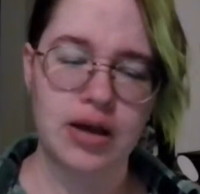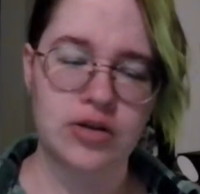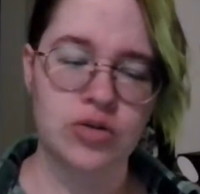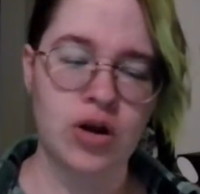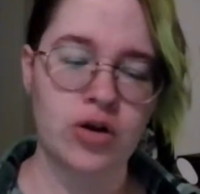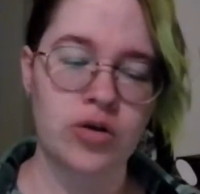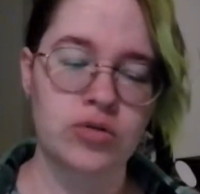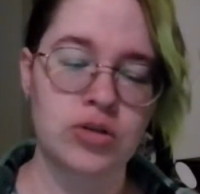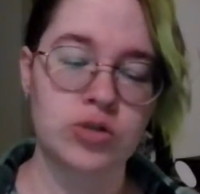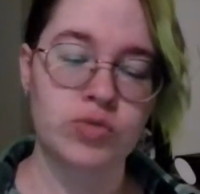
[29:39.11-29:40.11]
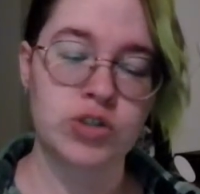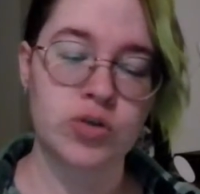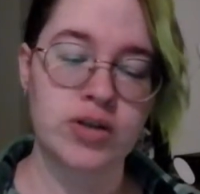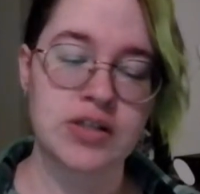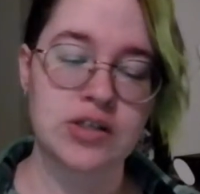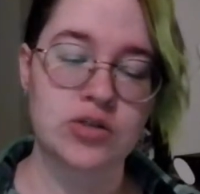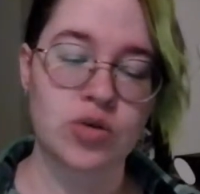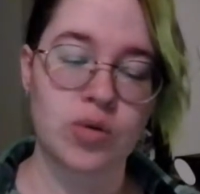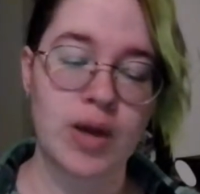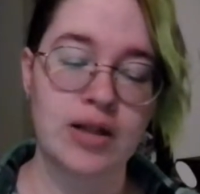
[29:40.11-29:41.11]
and do not go to the rejoicing in
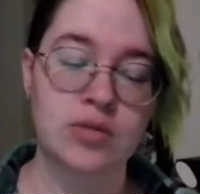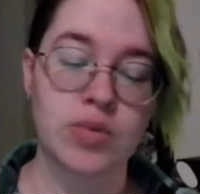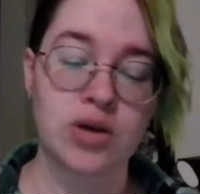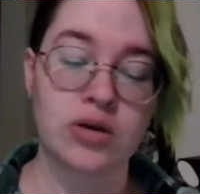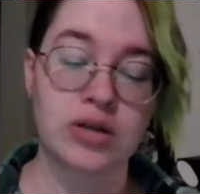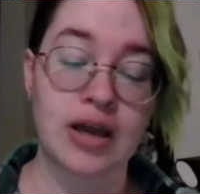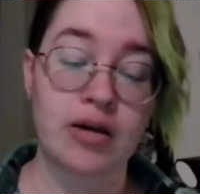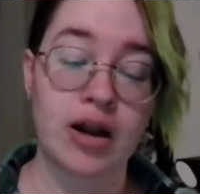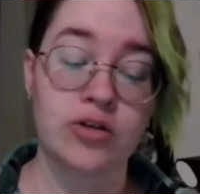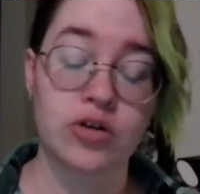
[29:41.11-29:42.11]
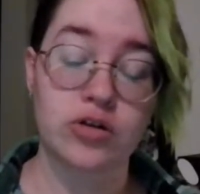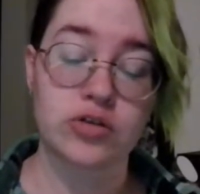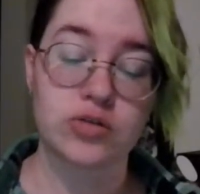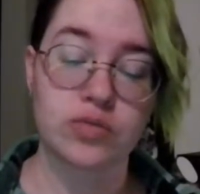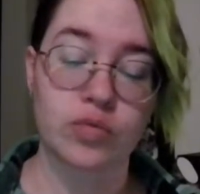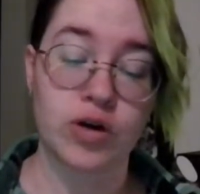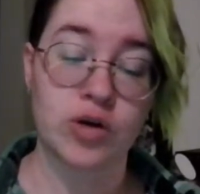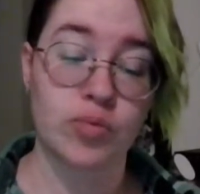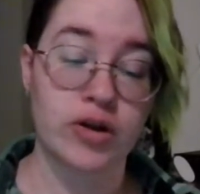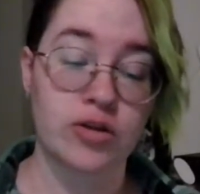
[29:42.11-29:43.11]
Cormallen beyond Carandros, where
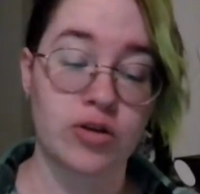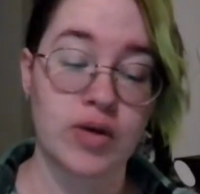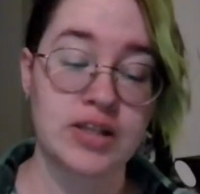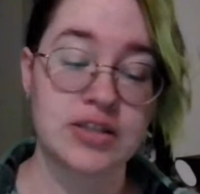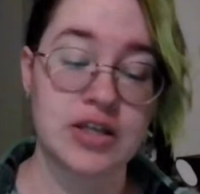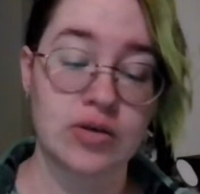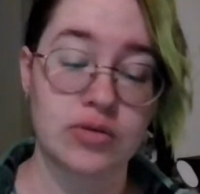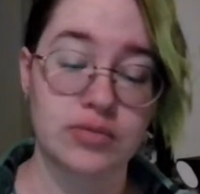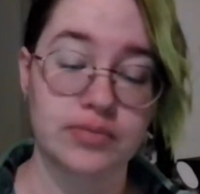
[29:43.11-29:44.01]
your brother awaits you?